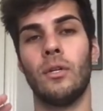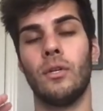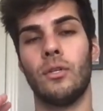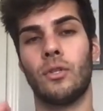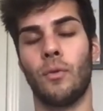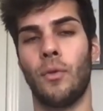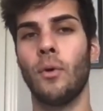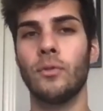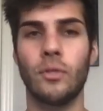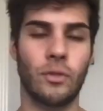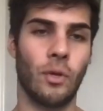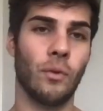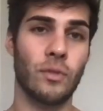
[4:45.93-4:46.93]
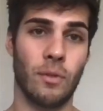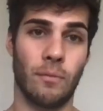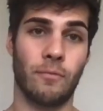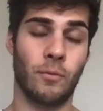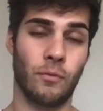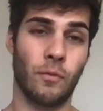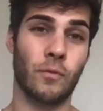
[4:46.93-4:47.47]
So those those are
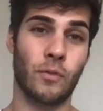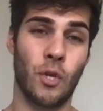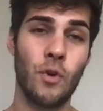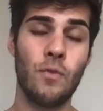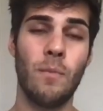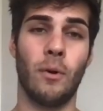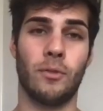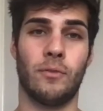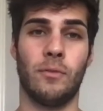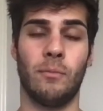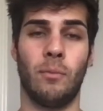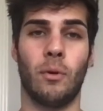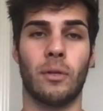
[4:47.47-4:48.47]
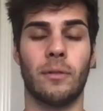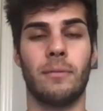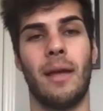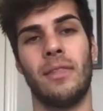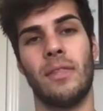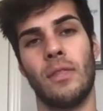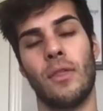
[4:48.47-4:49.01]
the two most important,
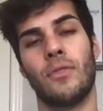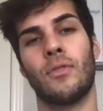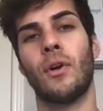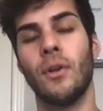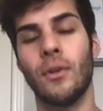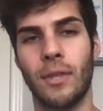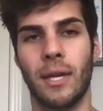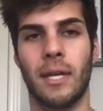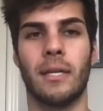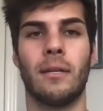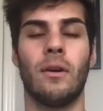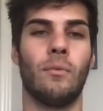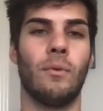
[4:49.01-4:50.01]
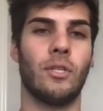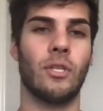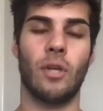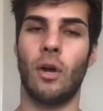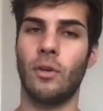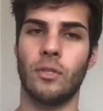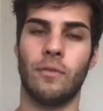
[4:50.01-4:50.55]
and then the third thing, which is
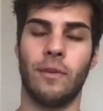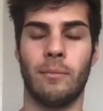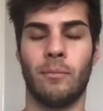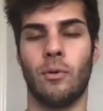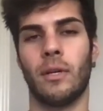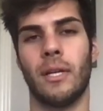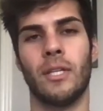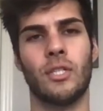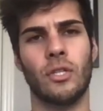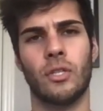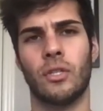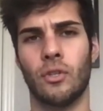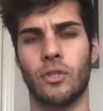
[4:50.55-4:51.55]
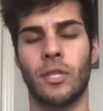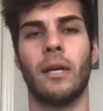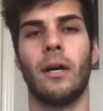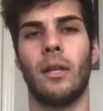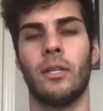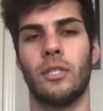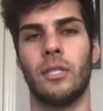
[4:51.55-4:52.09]
also very important, is just your
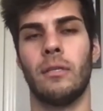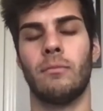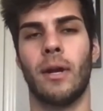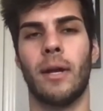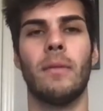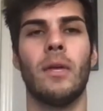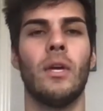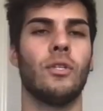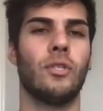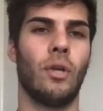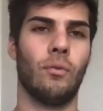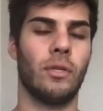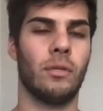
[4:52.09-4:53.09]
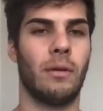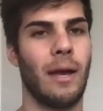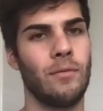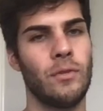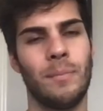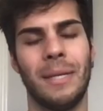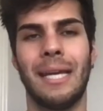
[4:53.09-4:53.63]
psychology, right? So you know, have
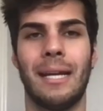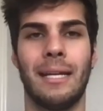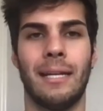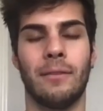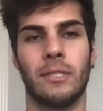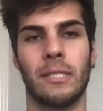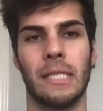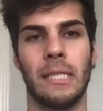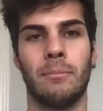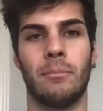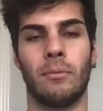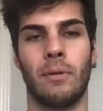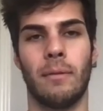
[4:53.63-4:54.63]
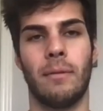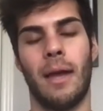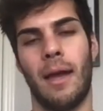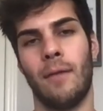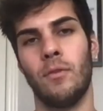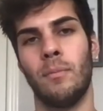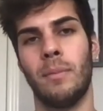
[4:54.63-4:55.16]
you been getting enough sleep, right?
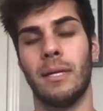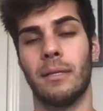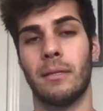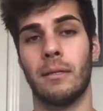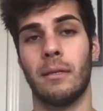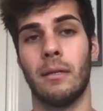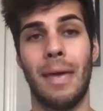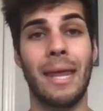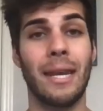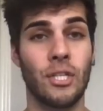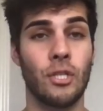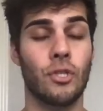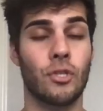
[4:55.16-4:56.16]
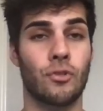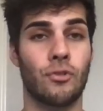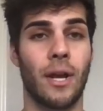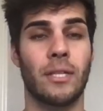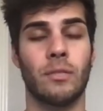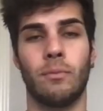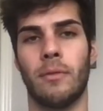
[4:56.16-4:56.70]
Have you been managing
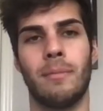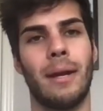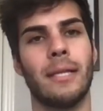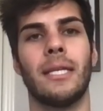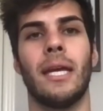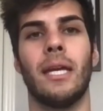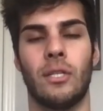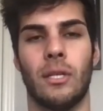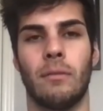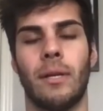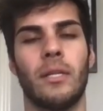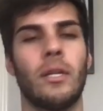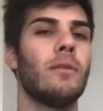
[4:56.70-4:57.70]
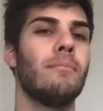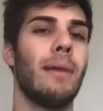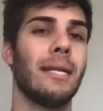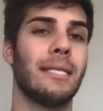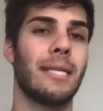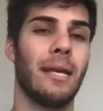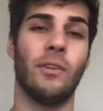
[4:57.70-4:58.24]
stress with meditation, right? Are you
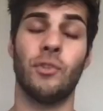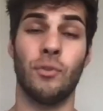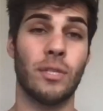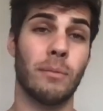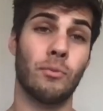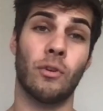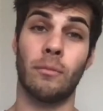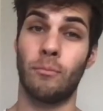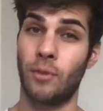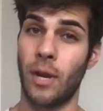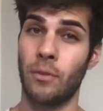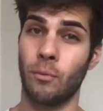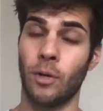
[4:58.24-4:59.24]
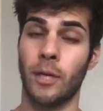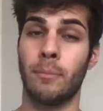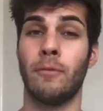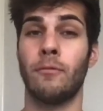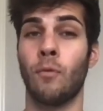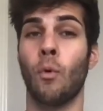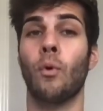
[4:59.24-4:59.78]
meditating or doing some sort of breath work
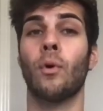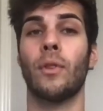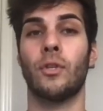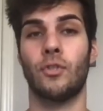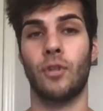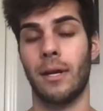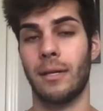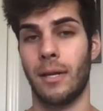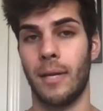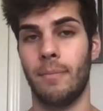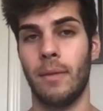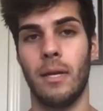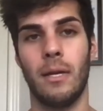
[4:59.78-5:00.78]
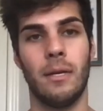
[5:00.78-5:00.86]
before the trading day?